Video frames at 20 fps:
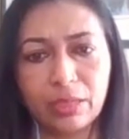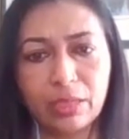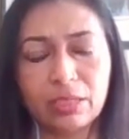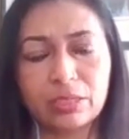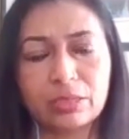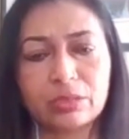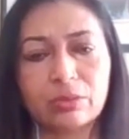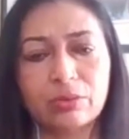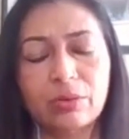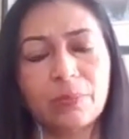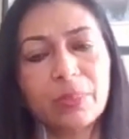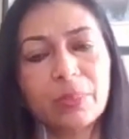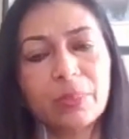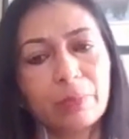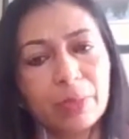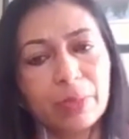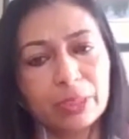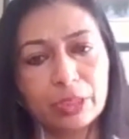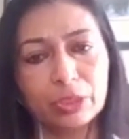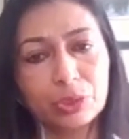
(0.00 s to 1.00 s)
So,
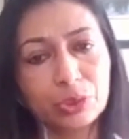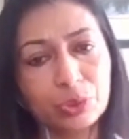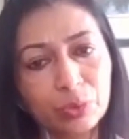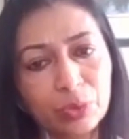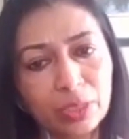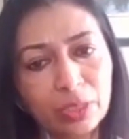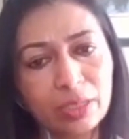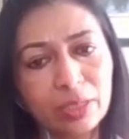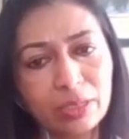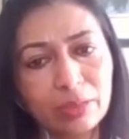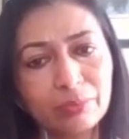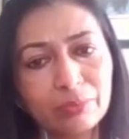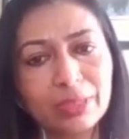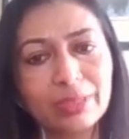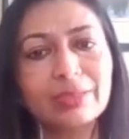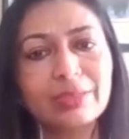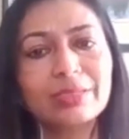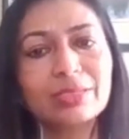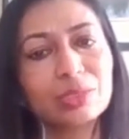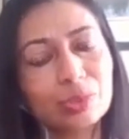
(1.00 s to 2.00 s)
but the sugar,
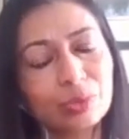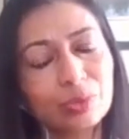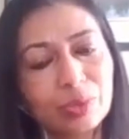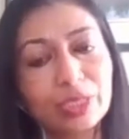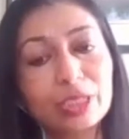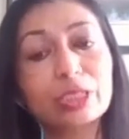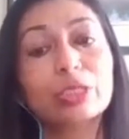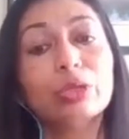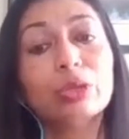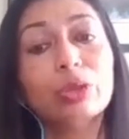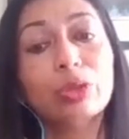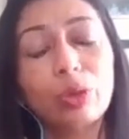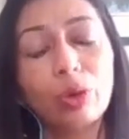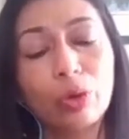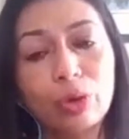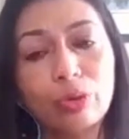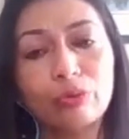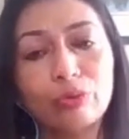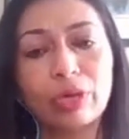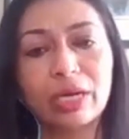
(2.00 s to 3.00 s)
because sugar is
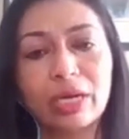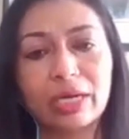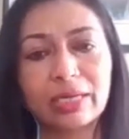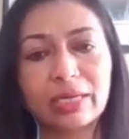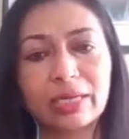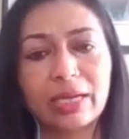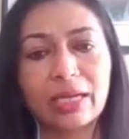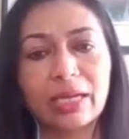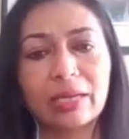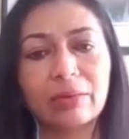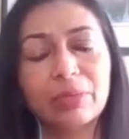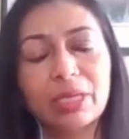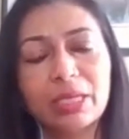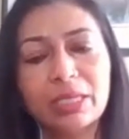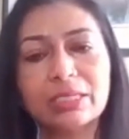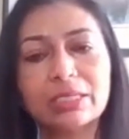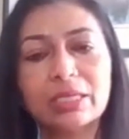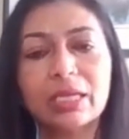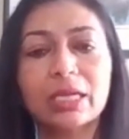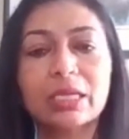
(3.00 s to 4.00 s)
non-volatile,
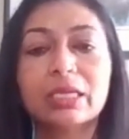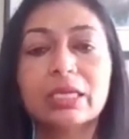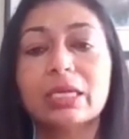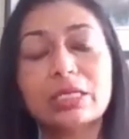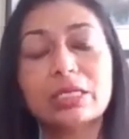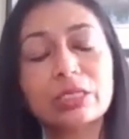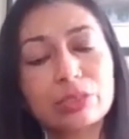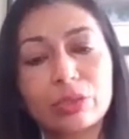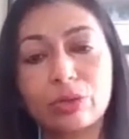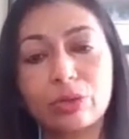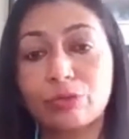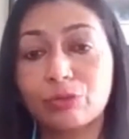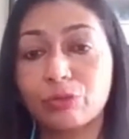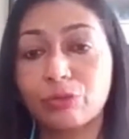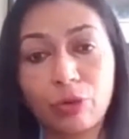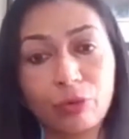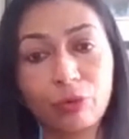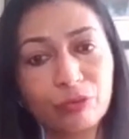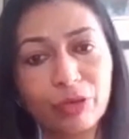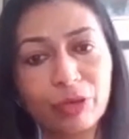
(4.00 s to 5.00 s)
means it does not
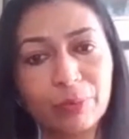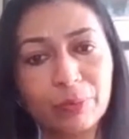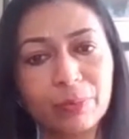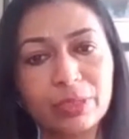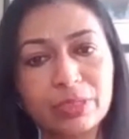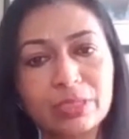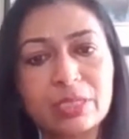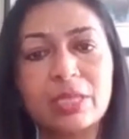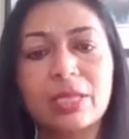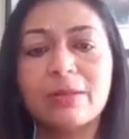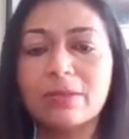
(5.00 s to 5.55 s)
form vapors.